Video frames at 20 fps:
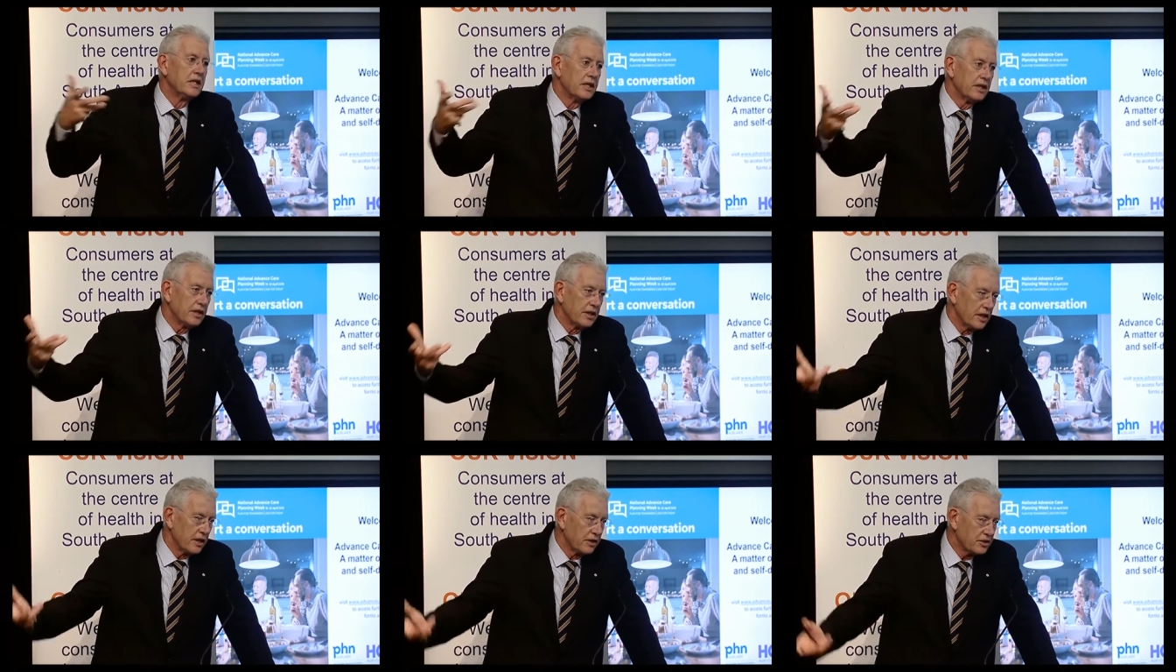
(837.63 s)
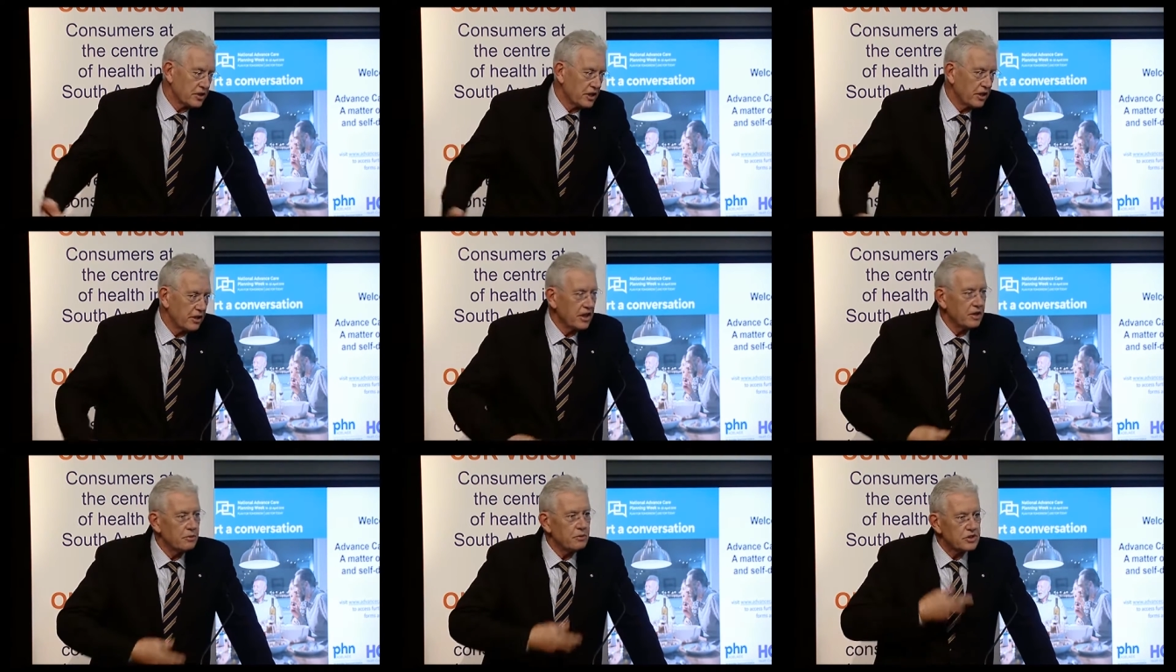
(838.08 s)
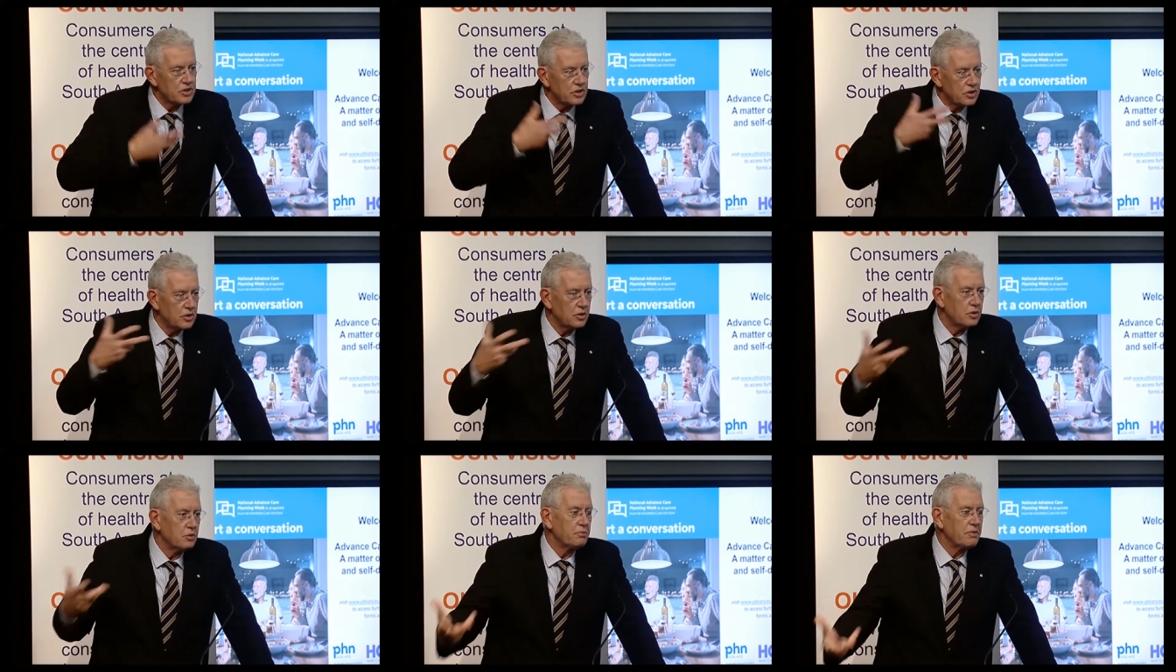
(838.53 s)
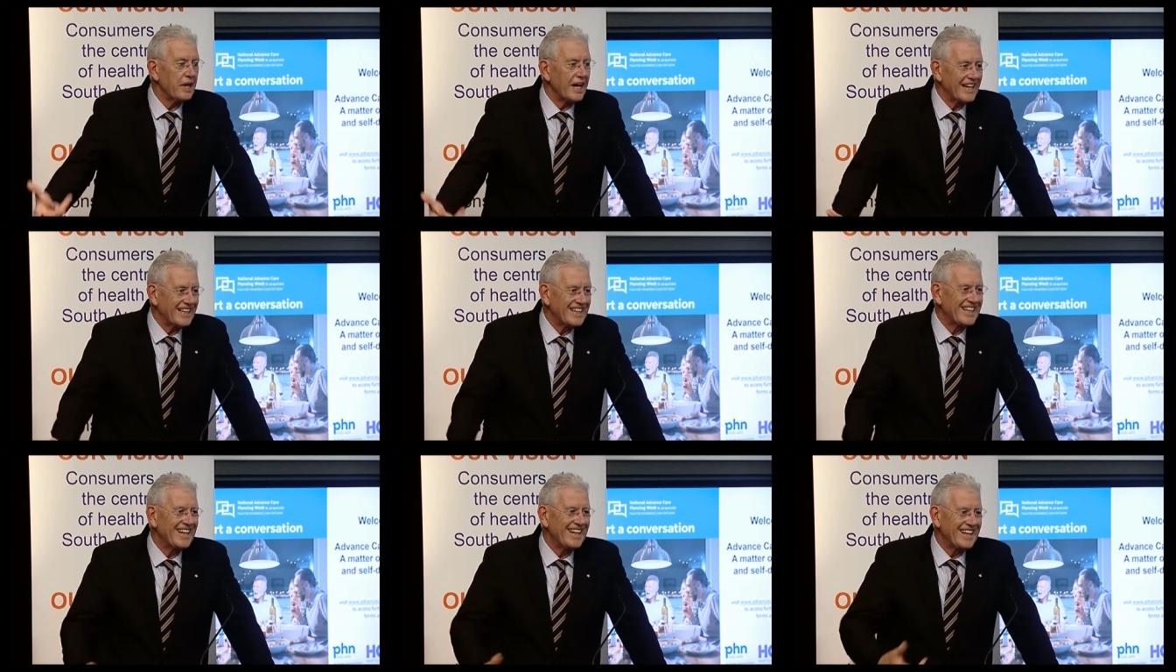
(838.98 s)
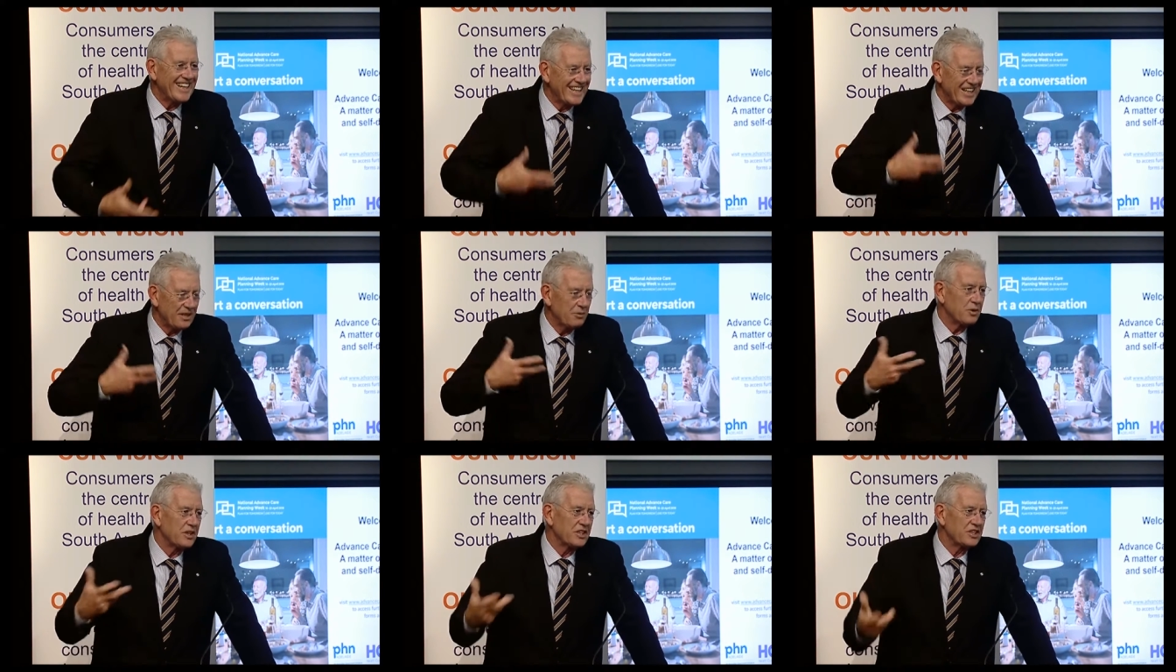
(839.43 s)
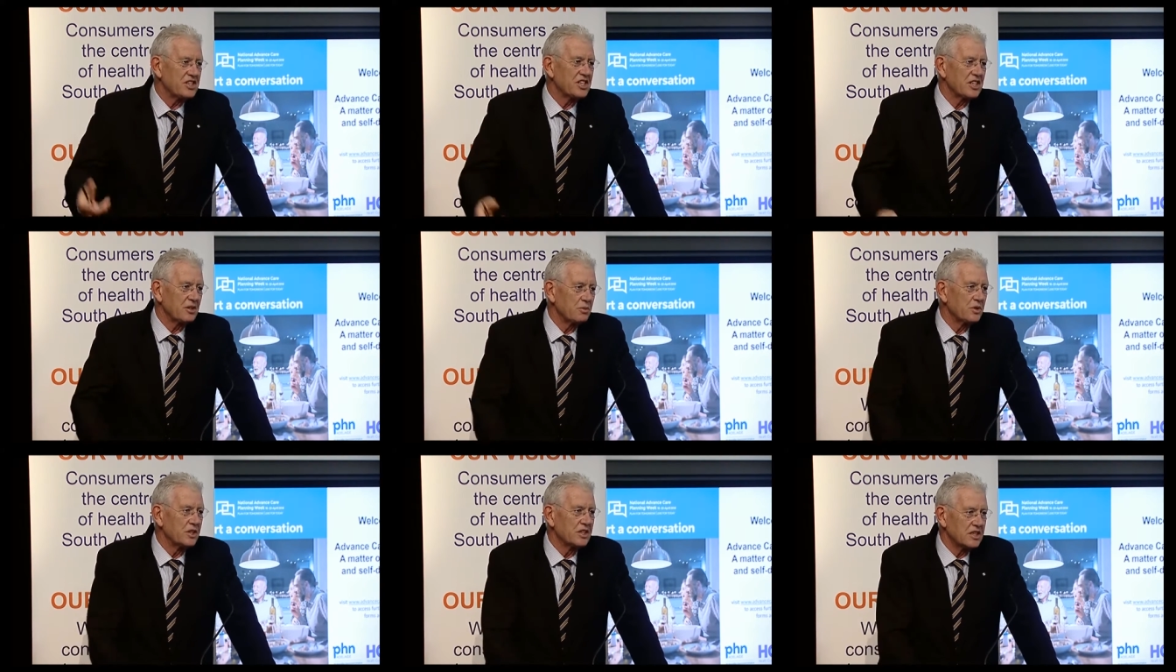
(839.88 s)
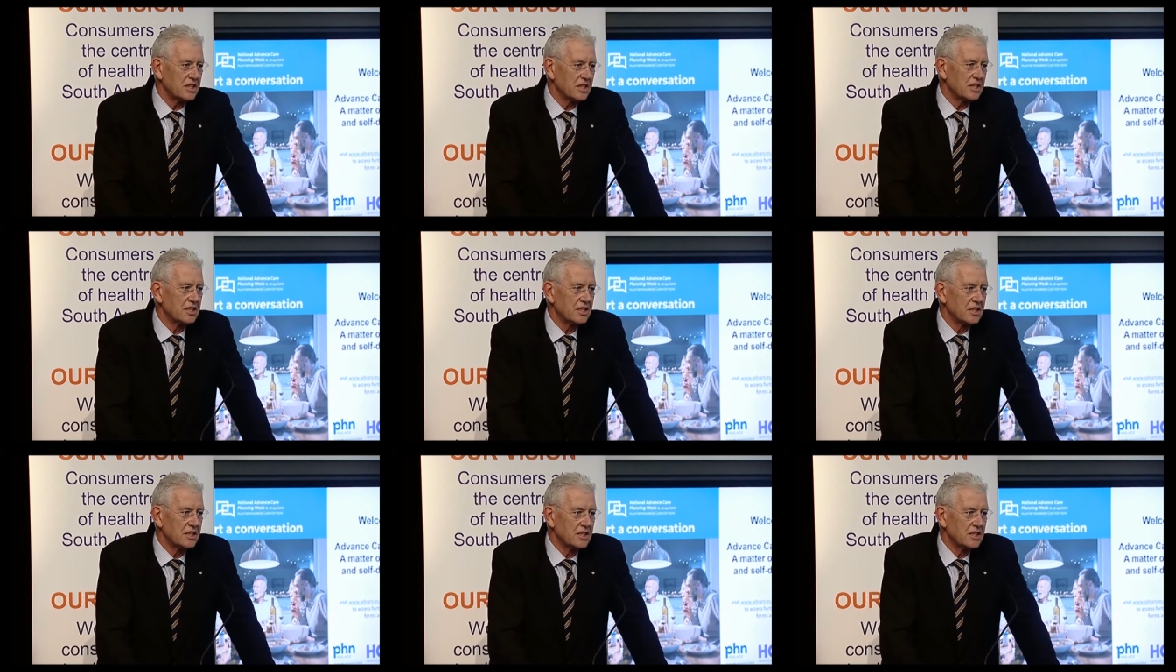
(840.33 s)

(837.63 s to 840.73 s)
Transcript: you know. So it was all made clear what she wanted.